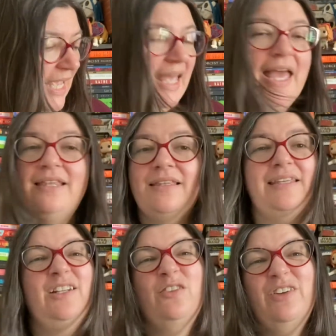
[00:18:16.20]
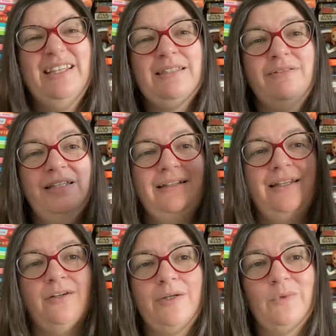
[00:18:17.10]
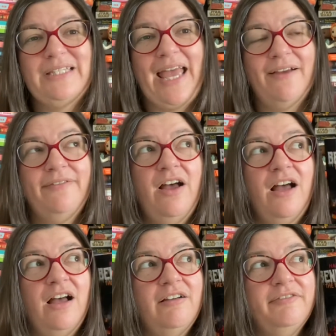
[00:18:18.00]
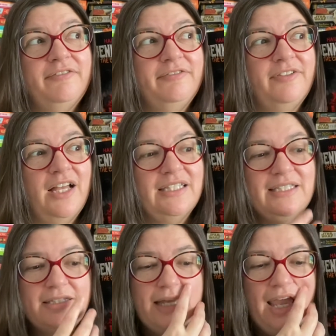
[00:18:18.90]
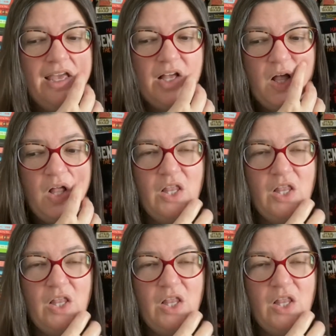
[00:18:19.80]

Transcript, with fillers: And you know, for this one, you know, it was half off on sale,